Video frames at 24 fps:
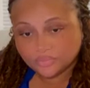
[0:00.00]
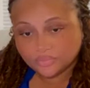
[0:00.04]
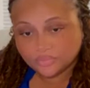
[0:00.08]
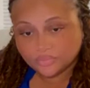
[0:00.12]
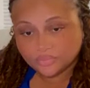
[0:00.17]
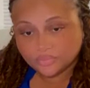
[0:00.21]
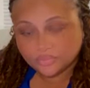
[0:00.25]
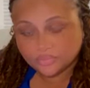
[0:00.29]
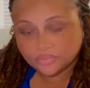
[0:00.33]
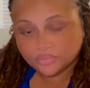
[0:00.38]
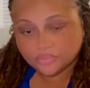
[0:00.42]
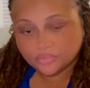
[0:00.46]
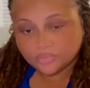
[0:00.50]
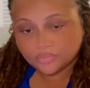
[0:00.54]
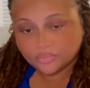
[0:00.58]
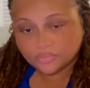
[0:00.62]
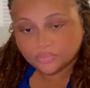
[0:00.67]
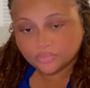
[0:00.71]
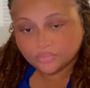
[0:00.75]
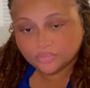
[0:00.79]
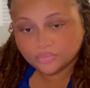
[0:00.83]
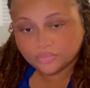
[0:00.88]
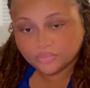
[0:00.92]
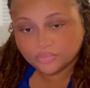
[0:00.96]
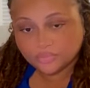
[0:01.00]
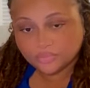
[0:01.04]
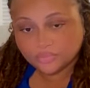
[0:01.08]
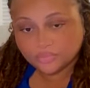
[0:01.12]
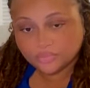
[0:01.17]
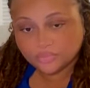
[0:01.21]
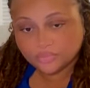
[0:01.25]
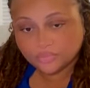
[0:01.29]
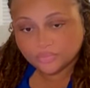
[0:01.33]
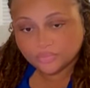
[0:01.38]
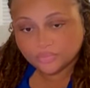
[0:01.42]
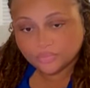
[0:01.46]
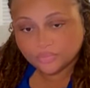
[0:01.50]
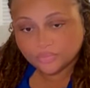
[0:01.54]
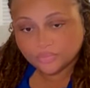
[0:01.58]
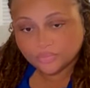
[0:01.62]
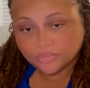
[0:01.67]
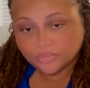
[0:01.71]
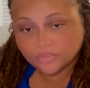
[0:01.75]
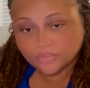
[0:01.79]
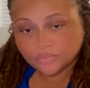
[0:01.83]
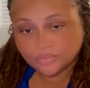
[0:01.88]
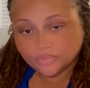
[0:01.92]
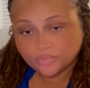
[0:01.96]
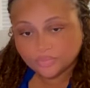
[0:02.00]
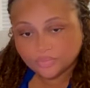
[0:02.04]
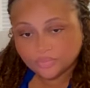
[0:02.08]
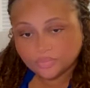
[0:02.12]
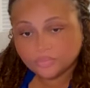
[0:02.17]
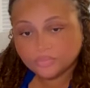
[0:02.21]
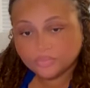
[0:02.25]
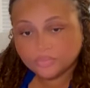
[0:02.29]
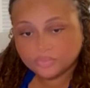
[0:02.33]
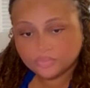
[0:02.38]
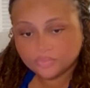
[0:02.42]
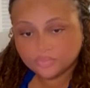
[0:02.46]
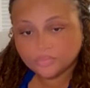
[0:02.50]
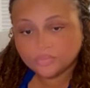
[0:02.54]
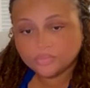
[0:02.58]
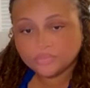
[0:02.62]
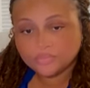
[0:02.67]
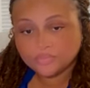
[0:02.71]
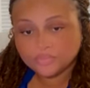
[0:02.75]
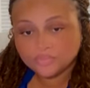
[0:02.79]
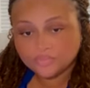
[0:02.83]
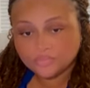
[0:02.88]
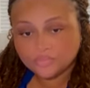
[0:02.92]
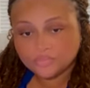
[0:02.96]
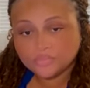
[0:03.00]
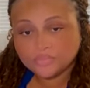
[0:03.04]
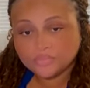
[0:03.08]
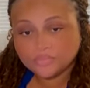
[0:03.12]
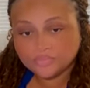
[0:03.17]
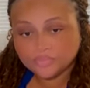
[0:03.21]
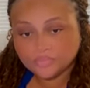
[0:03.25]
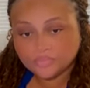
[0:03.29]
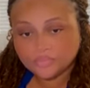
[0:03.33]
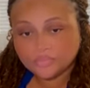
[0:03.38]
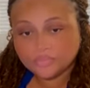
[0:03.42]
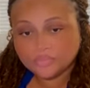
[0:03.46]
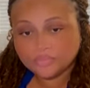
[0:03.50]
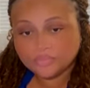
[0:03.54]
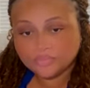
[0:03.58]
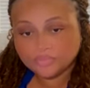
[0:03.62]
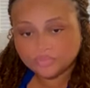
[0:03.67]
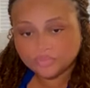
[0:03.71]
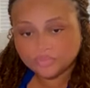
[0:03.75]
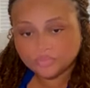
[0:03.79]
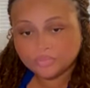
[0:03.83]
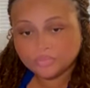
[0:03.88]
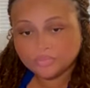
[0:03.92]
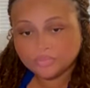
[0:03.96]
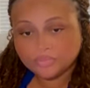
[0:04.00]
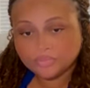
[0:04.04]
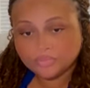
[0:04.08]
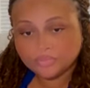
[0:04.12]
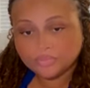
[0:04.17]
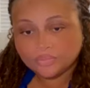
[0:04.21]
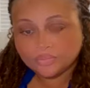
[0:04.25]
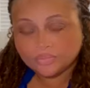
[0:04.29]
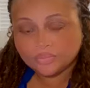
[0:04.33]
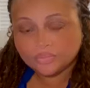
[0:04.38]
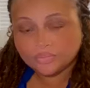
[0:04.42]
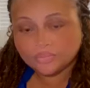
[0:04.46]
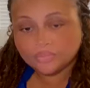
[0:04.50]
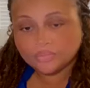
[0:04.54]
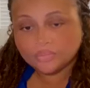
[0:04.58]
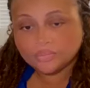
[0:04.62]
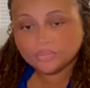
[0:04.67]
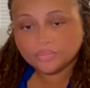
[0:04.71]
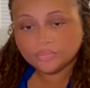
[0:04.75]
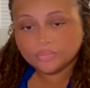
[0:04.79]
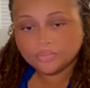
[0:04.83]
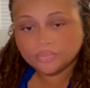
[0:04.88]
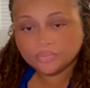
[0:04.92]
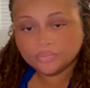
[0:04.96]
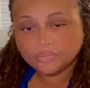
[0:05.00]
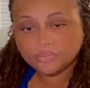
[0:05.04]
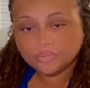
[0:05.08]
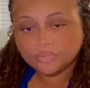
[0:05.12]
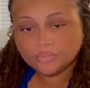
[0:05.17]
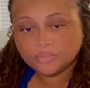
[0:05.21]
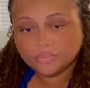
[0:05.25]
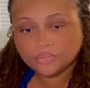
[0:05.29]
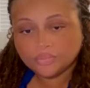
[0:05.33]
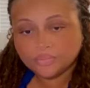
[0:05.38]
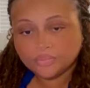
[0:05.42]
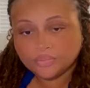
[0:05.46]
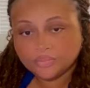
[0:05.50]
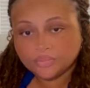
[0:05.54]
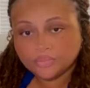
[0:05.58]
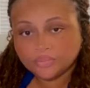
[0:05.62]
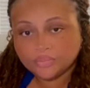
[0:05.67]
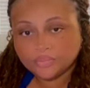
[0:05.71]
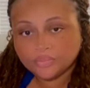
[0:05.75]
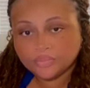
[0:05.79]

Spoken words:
[no speech]